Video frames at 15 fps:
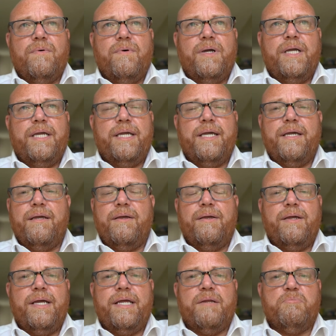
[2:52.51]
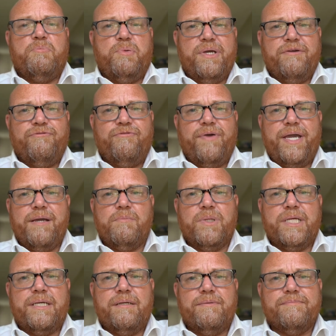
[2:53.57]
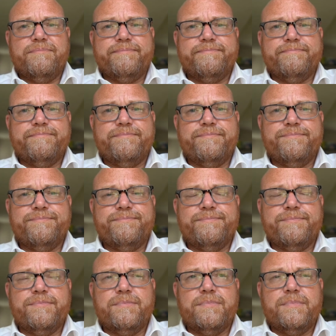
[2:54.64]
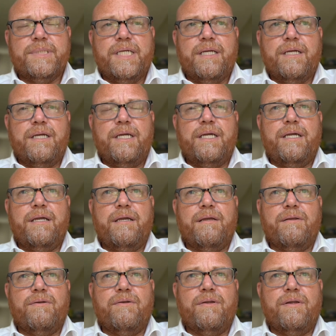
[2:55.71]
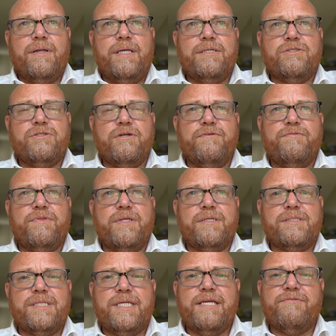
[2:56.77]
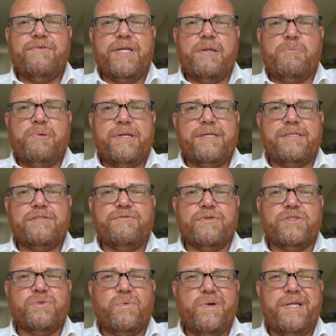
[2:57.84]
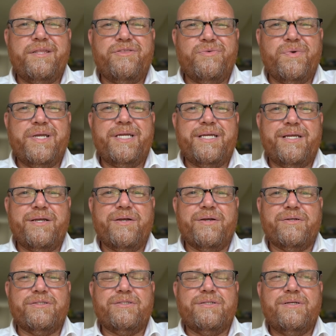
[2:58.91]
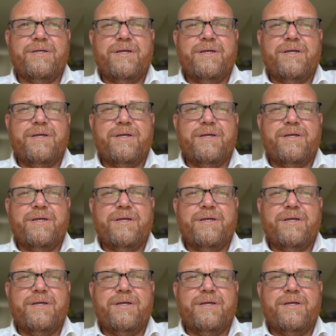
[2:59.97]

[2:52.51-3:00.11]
He had a big family, and he served the City of Independence for 23 years.